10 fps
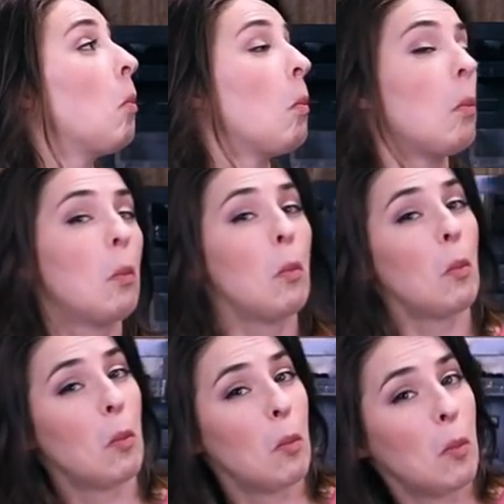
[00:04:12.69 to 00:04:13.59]

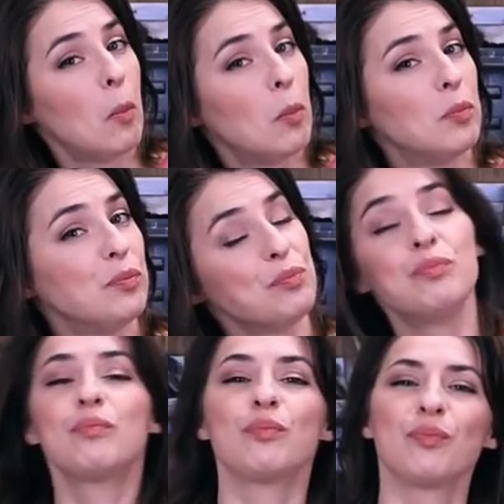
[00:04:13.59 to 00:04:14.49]

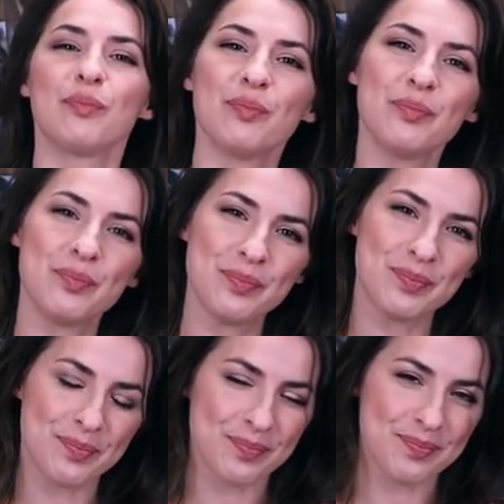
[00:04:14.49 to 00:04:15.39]

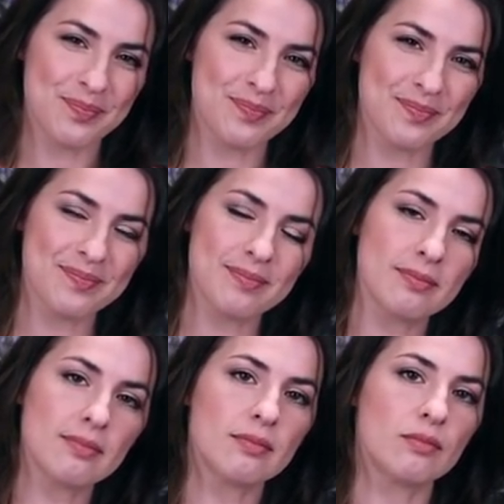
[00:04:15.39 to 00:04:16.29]

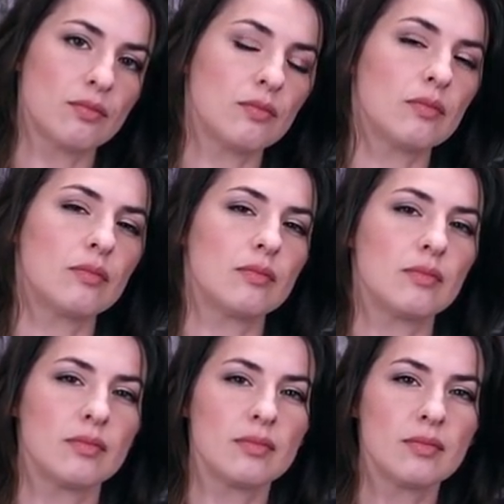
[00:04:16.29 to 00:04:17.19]

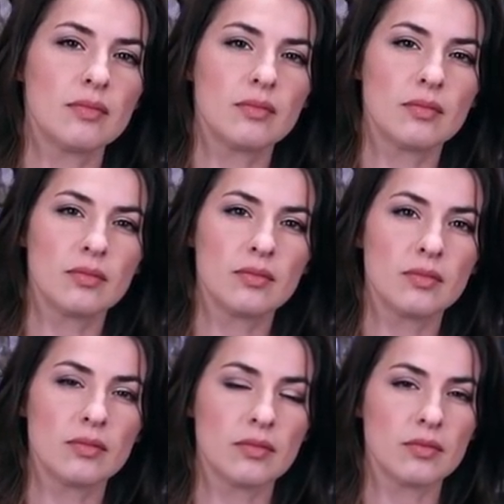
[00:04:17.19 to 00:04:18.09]

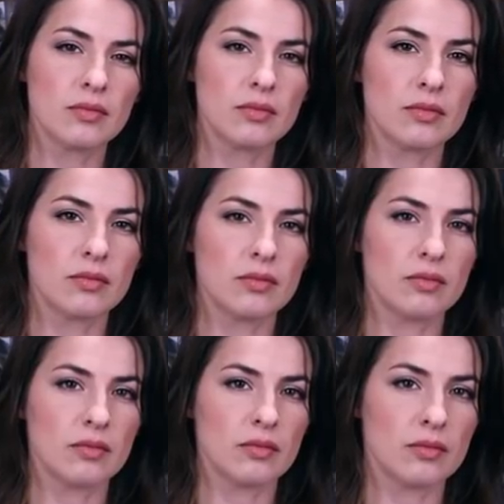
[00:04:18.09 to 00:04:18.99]

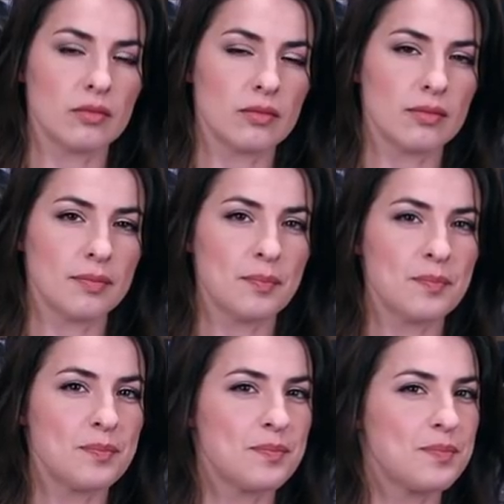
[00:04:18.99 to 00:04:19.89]

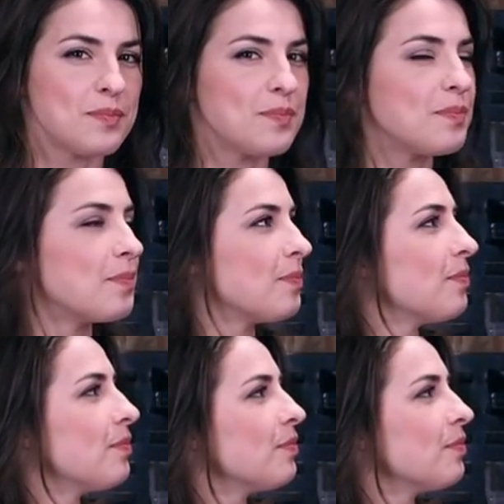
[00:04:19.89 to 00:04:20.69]
(silent)